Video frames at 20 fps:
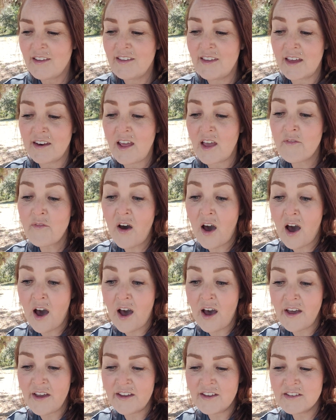yet have
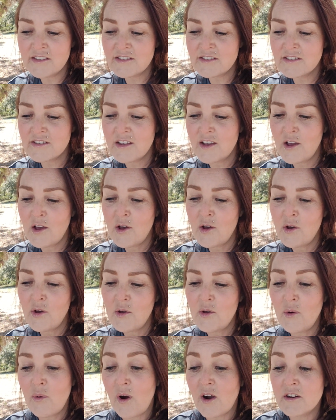eyes,
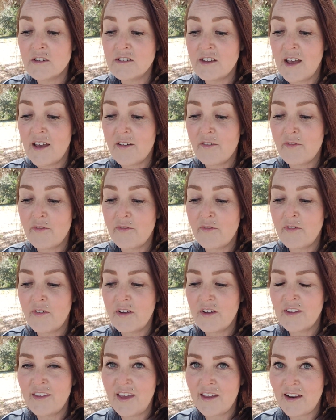who are deaf
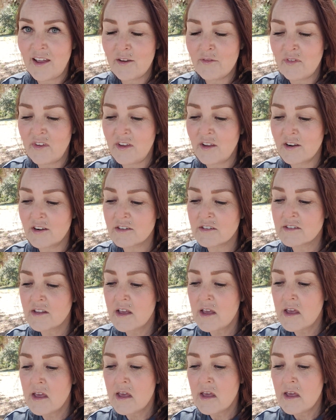yet have ears.